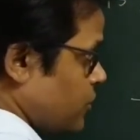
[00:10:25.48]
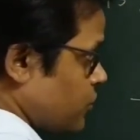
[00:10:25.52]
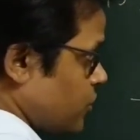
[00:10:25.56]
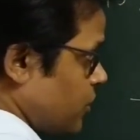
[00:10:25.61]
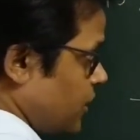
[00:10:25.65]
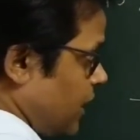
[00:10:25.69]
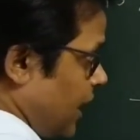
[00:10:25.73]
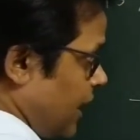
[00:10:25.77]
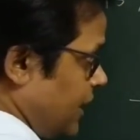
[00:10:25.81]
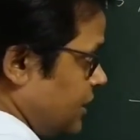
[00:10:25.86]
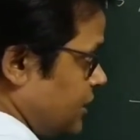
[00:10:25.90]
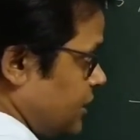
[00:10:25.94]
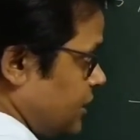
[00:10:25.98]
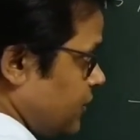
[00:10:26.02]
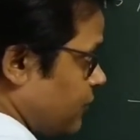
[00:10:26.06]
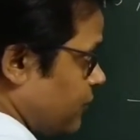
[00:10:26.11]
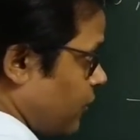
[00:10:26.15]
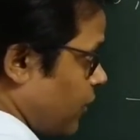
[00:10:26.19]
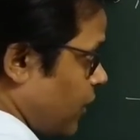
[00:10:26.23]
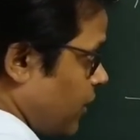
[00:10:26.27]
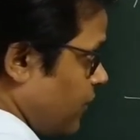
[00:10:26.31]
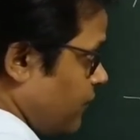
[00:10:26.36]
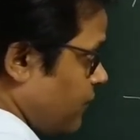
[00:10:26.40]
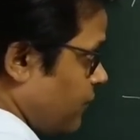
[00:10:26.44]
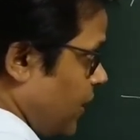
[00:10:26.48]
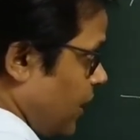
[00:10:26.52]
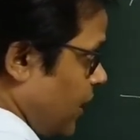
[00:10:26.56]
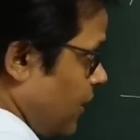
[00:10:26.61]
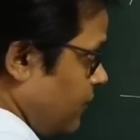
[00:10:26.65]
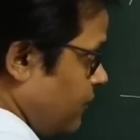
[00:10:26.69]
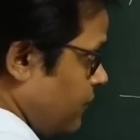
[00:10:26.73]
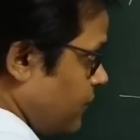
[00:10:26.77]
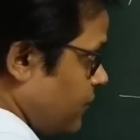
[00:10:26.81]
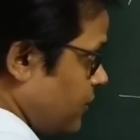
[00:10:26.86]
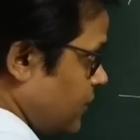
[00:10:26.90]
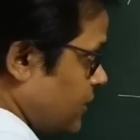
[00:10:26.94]
So 90,
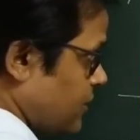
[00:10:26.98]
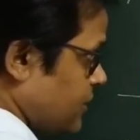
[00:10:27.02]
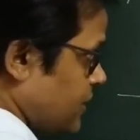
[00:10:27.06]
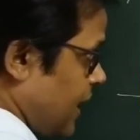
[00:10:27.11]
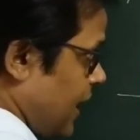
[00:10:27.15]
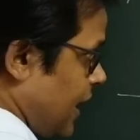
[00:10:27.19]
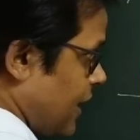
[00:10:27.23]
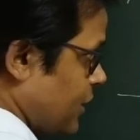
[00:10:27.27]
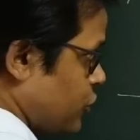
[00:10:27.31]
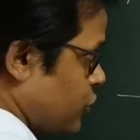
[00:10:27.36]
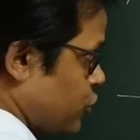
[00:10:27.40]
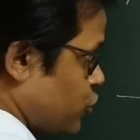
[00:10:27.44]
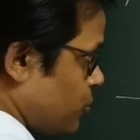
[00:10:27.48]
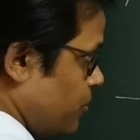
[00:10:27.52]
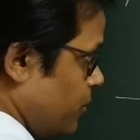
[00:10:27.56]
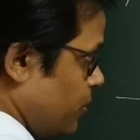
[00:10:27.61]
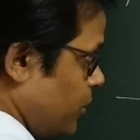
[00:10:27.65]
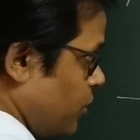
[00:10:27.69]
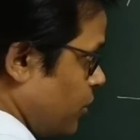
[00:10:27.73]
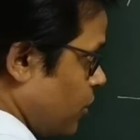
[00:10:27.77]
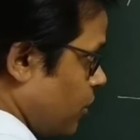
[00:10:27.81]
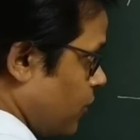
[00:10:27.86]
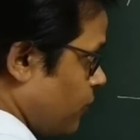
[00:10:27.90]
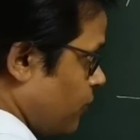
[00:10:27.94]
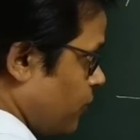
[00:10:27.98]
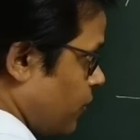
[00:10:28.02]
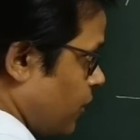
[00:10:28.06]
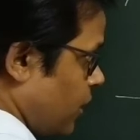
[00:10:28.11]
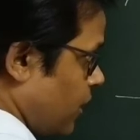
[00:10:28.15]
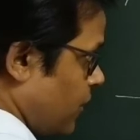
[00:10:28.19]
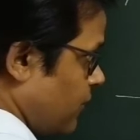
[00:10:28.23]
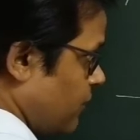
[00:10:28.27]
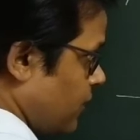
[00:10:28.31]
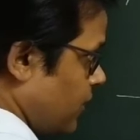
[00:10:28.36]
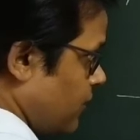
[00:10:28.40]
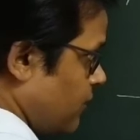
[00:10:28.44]
45, this has to be your
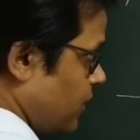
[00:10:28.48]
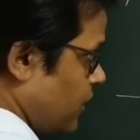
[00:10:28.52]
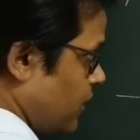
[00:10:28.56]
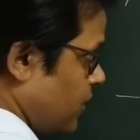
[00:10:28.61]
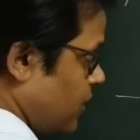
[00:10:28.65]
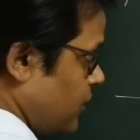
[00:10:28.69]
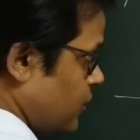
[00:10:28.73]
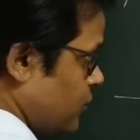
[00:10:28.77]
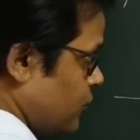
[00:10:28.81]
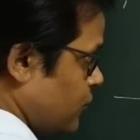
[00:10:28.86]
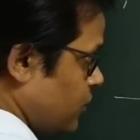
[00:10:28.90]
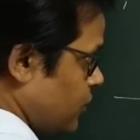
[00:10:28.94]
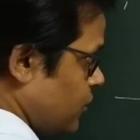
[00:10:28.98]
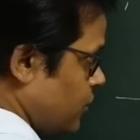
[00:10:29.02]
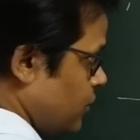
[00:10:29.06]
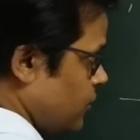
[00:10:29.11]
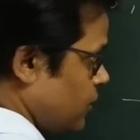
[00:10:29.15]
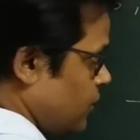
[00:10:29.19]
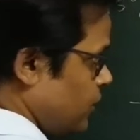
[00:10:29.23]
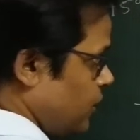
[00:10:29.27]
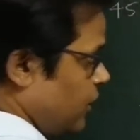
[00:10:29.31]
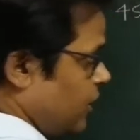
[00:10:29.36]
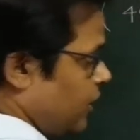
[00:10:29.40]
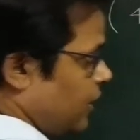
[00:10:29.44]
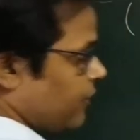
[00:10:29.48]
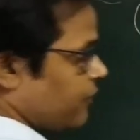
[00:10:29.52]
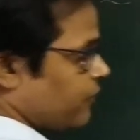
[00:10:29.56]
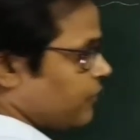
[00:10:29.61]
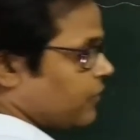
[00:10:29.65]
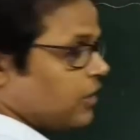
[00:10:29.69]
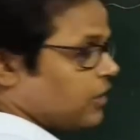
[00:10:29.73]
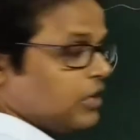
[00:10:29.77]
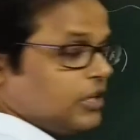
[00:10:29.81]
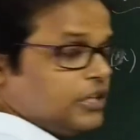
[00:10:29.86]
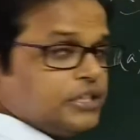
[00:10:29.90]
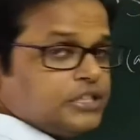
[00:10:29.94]
45 degrees. We will
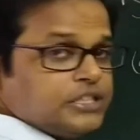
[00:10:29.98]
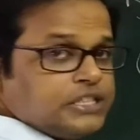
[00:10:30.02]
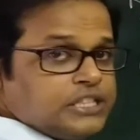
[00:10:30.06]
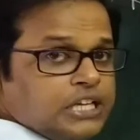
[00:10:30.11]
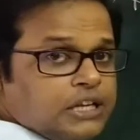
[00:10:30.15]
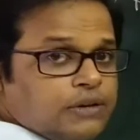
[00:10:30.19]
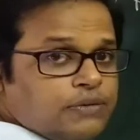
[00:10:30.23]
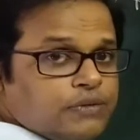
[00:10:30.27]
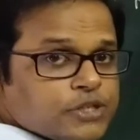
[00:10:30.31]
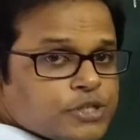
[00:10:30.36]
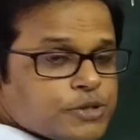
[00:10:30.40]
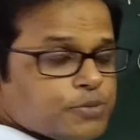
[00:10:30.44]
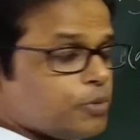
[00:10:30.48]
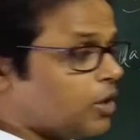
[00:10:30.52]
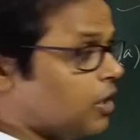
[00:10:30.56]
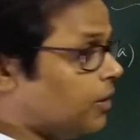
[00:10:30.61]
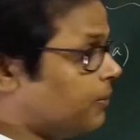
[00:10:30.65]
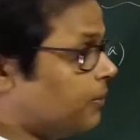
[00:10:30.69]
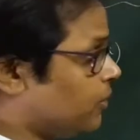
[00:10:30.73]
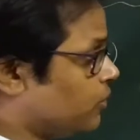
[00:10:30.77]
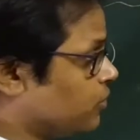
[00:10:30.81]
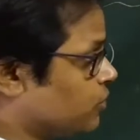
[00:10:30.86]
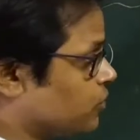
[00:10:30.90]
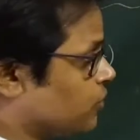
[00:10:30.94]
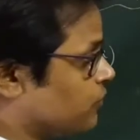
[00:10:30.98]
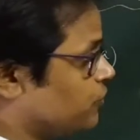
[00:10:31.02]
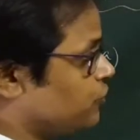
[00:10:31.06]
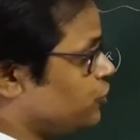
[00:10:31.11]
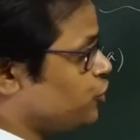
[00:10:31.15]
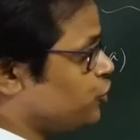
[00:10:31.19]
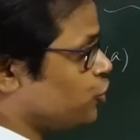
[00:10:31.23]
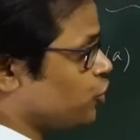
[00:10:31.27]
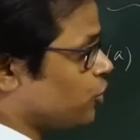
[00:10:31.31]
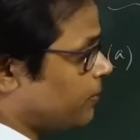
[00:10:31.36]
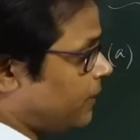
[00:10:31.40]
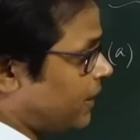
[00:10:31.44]
definitely deal with small amount
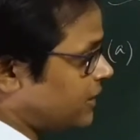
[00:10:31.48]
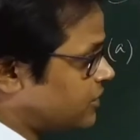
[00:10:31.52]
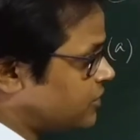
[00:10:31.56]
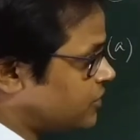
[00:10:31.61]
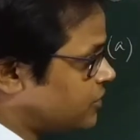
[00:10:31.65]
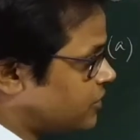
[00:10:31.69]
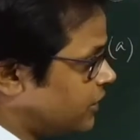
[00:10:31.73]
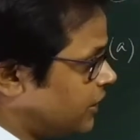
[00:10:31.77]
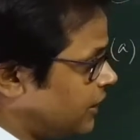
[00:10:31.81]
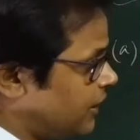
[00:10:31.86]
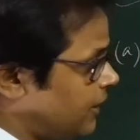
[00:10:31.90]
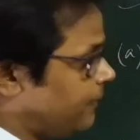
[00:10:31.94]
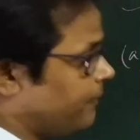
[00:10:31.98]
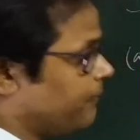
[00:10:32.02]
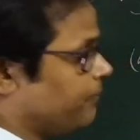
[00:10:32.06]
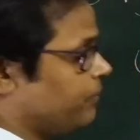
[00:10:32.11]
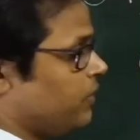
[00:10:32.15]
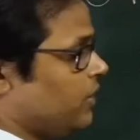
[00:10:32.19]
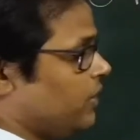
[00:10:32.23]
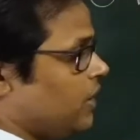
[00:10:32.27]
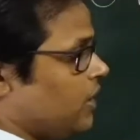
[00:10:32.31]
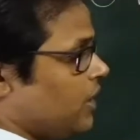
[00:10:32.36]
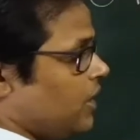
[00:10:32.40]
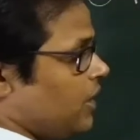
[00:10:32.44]
of geometry.